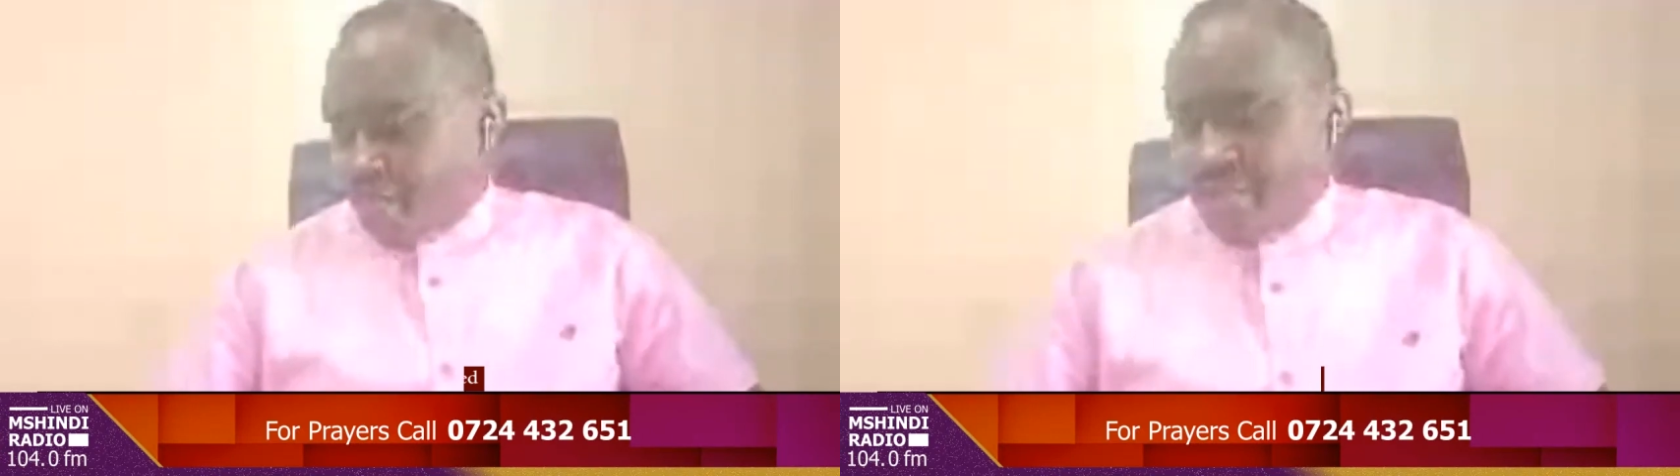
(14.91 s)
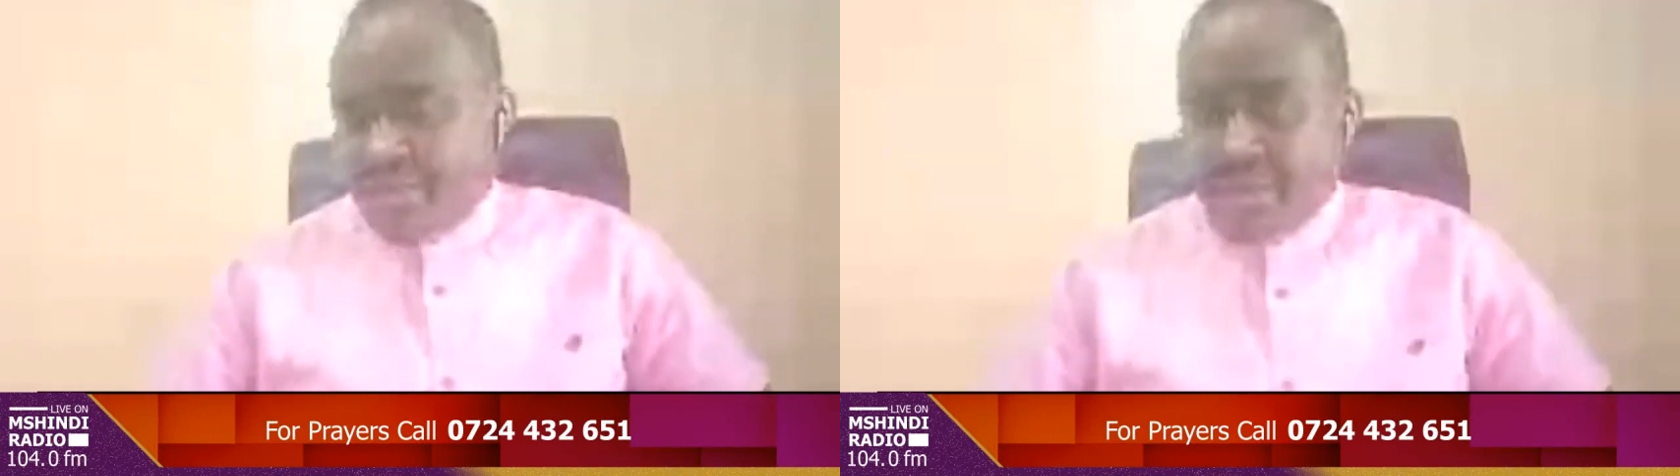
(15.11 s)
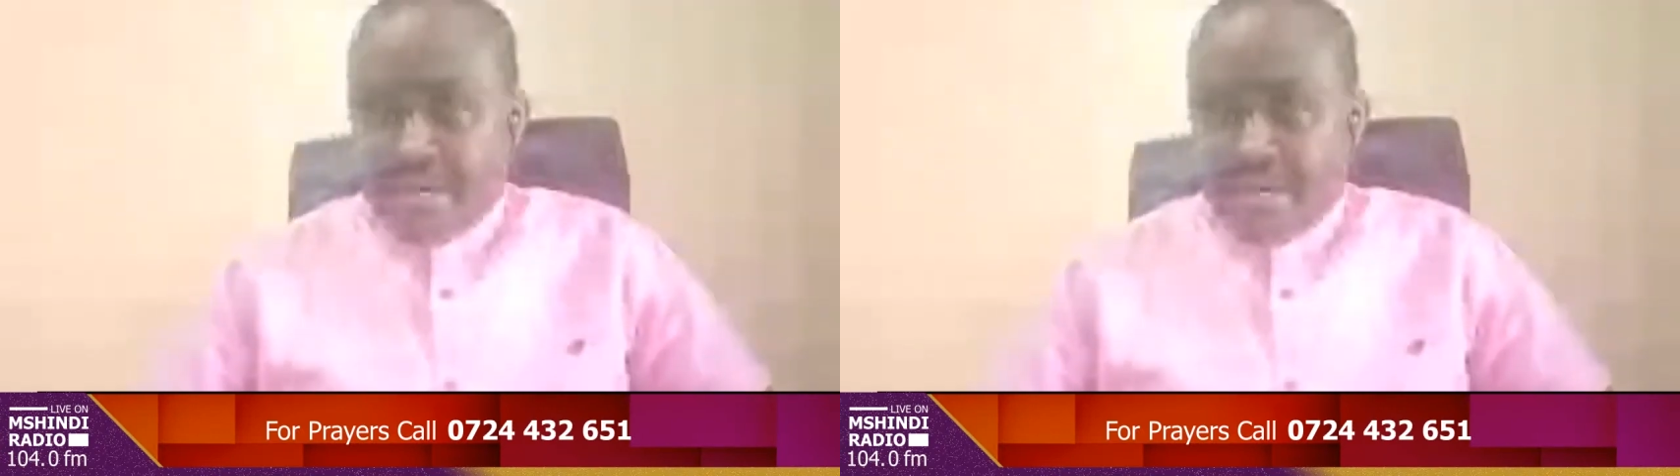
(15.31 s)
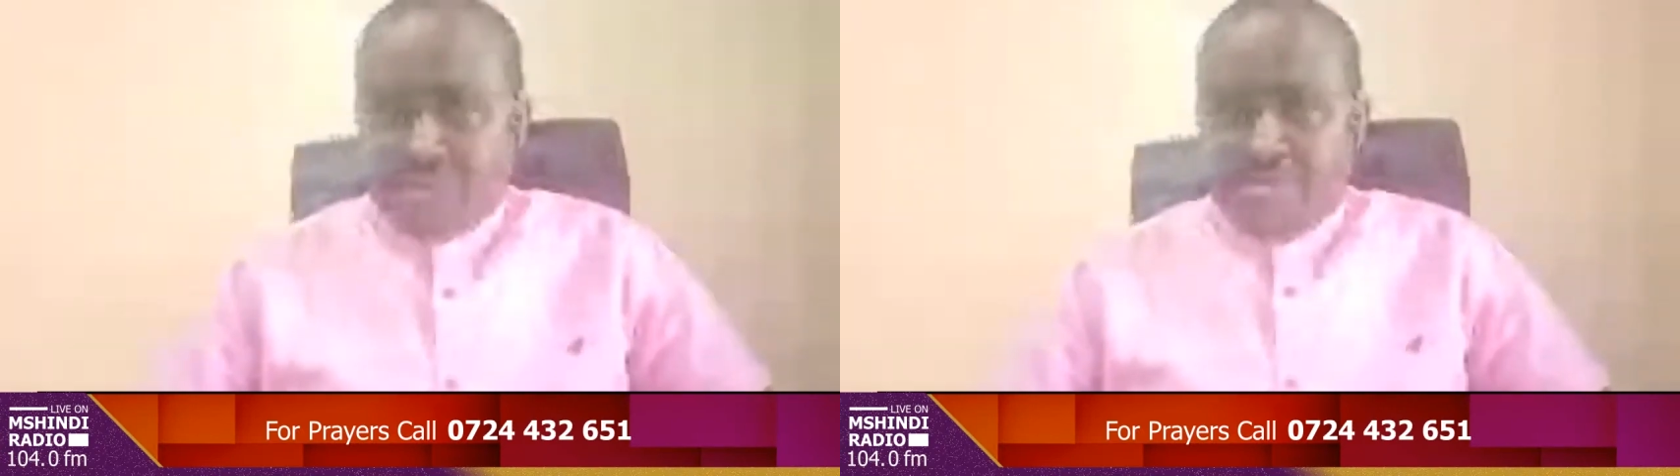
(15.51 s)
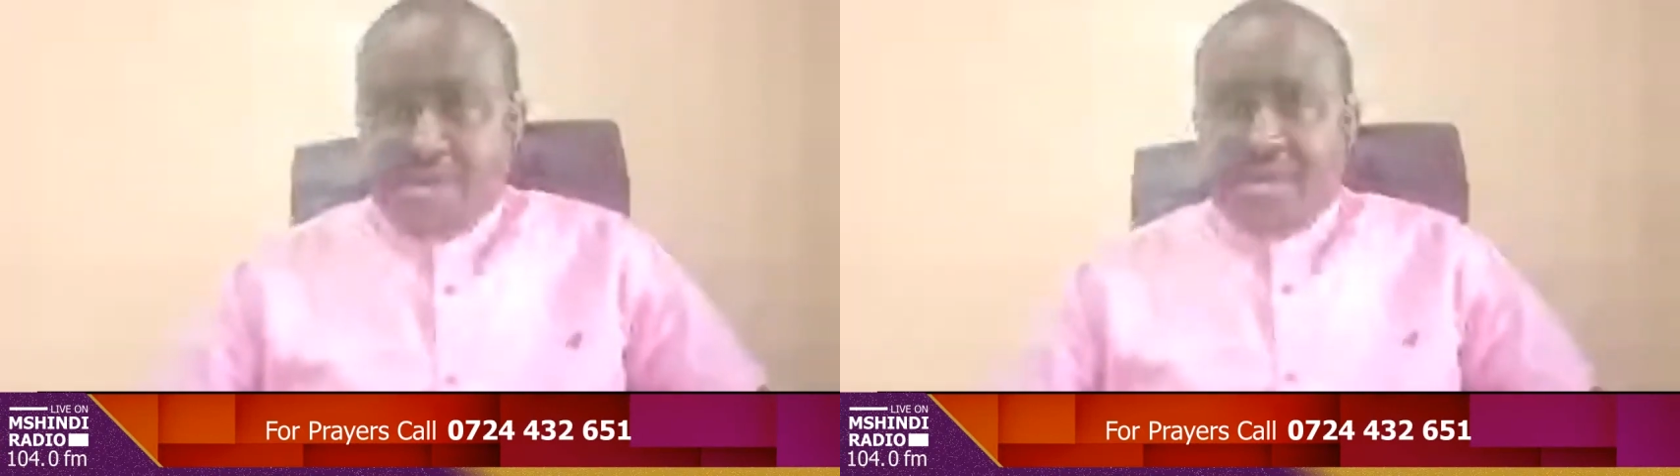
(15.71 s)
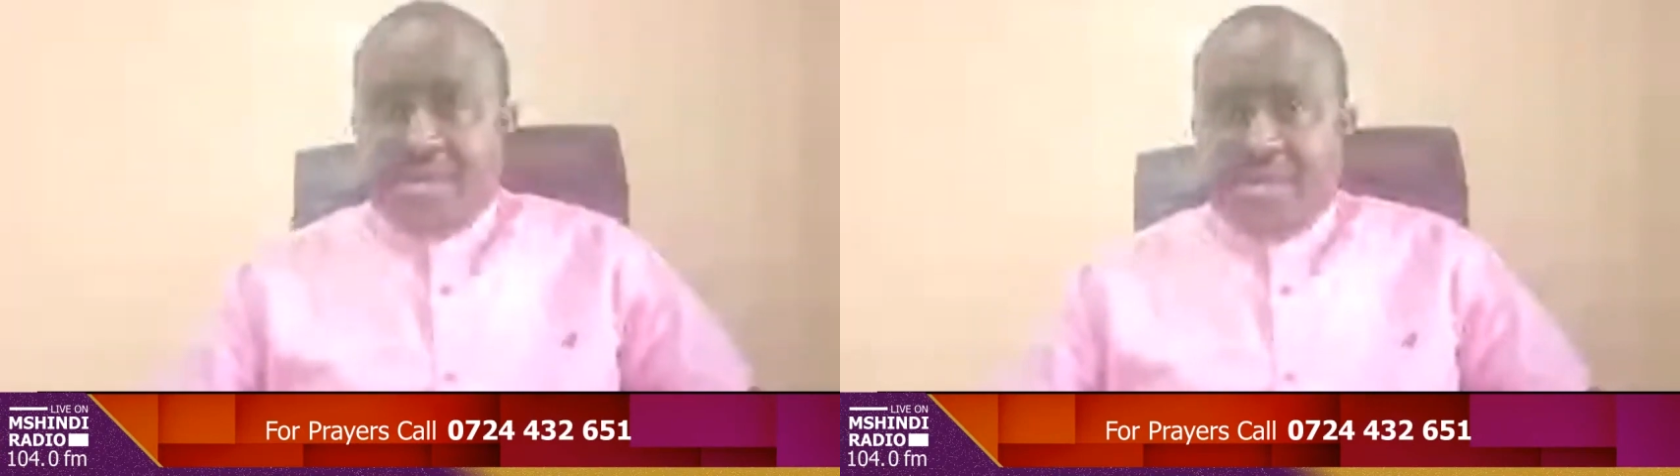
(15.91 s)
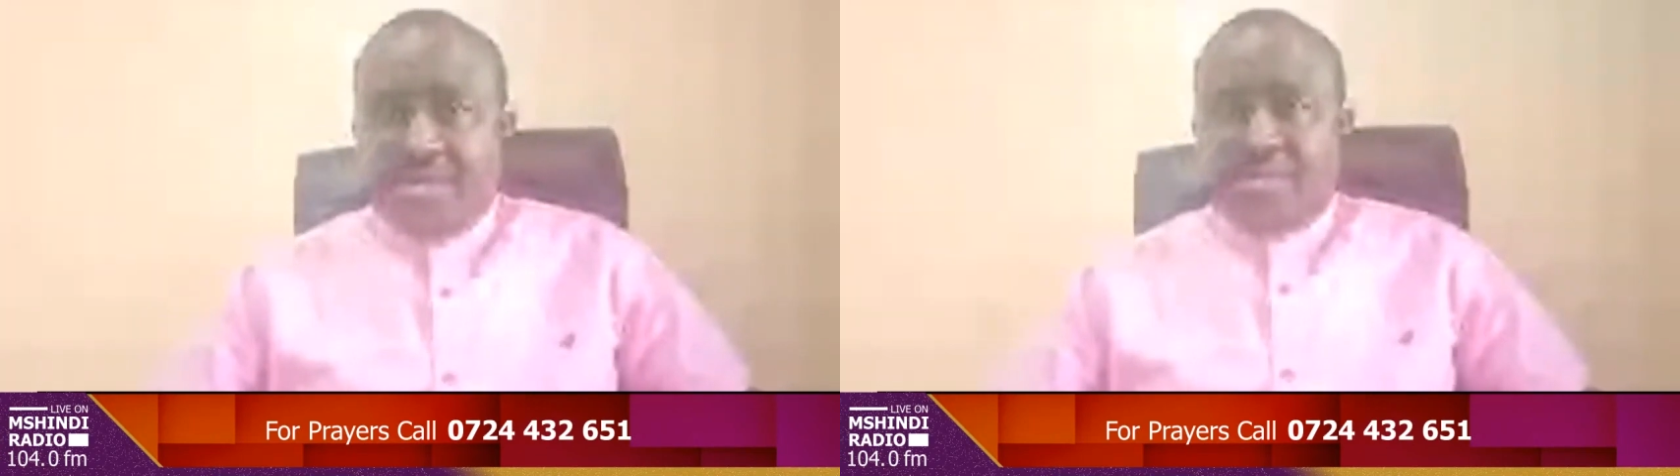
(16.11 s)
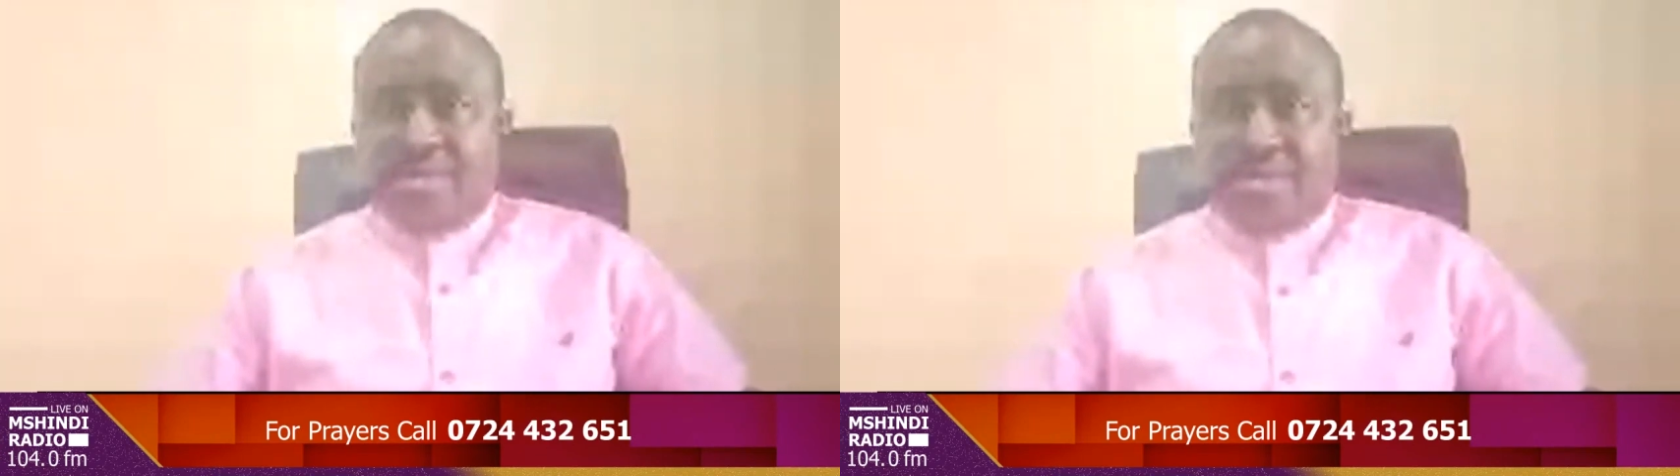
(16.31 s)
There has
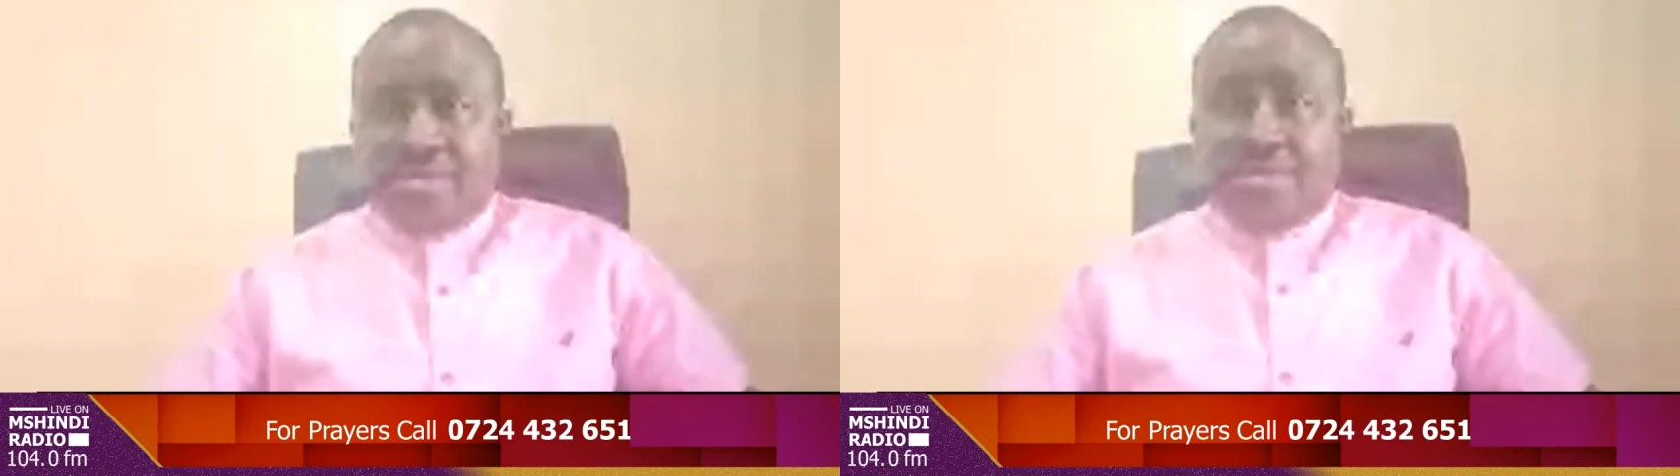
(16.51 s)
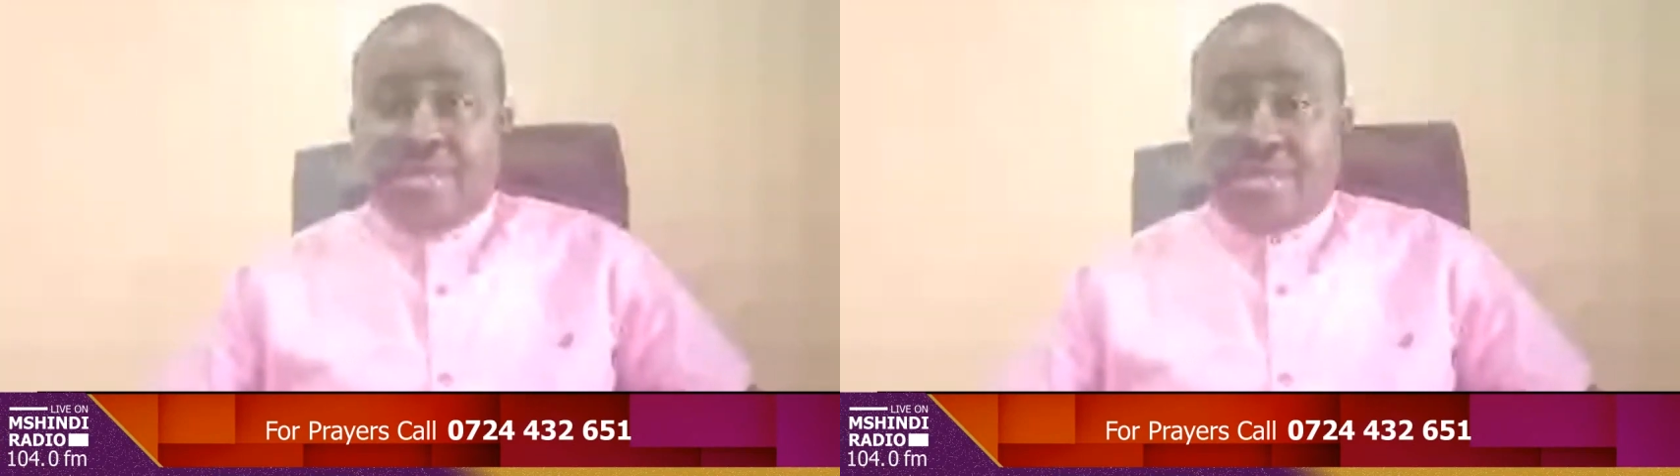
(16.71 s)
been concerted